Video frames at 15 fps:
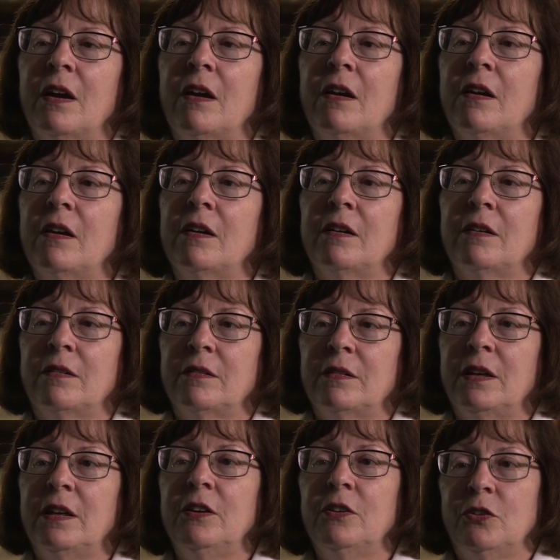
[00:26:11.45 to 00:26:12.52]

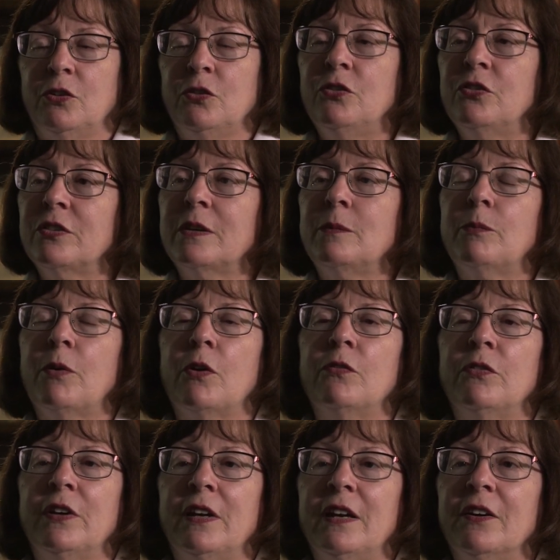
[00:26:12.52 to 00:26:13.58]
here, you sleep
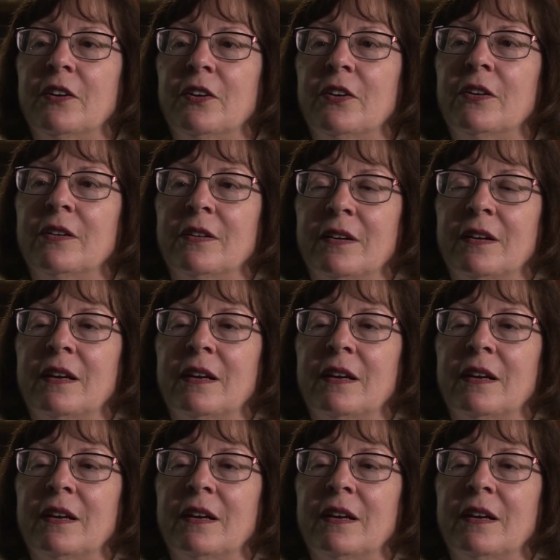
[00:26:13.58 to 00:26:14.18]
over here.